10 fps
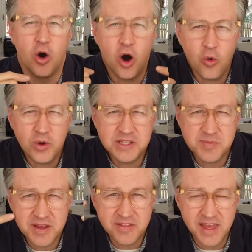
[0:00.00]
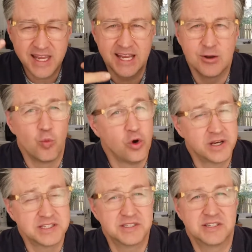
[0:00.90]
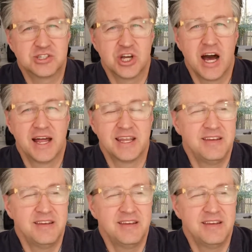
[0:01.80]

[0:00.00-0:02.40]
Always be thinking, what is the shot?